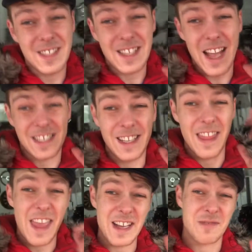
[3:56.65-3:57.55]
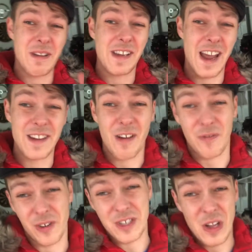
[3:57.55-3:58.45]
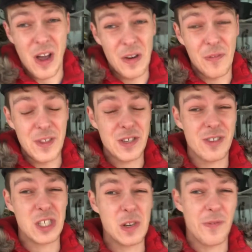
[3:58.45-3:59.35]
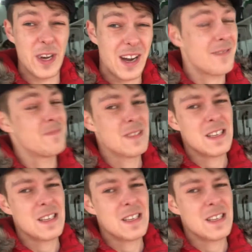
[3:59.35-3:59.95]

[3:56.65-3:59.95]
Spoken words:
It's actually the next weekend after I started off this original video.